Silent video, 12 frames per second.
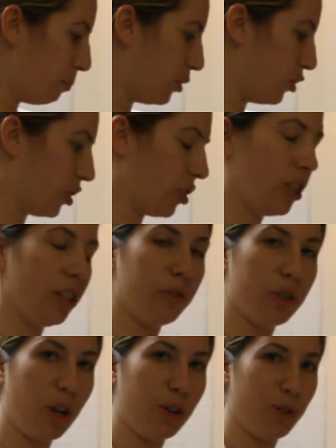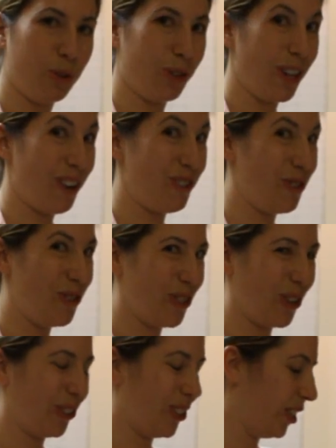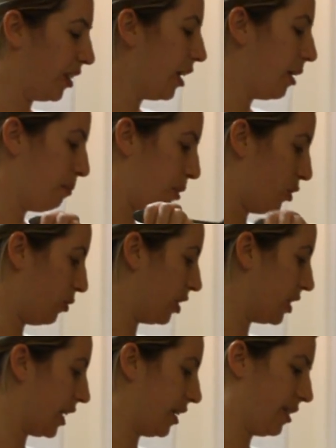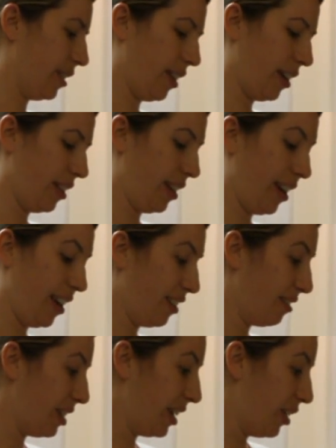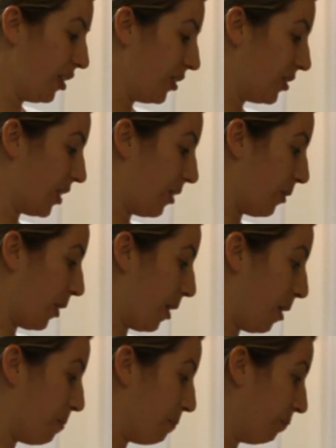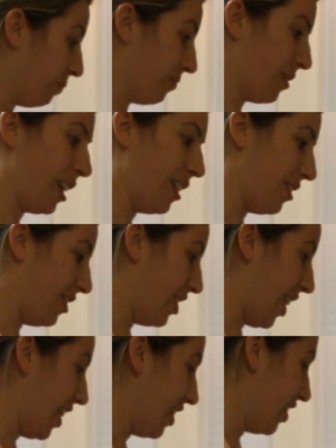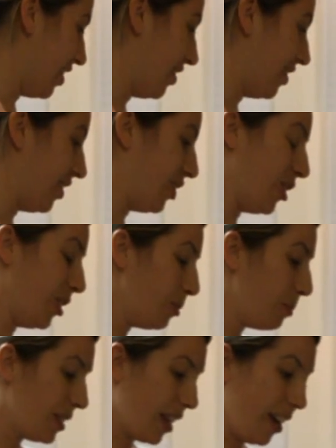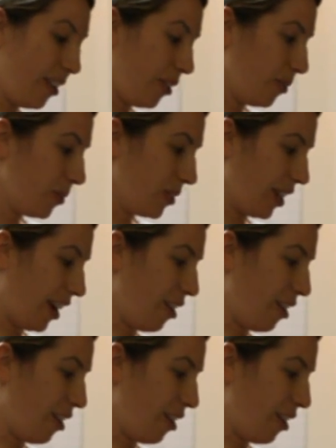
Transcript: Put just enough salt so it's not too salty, but you could taste it at the end. So that is the cheese potatoes.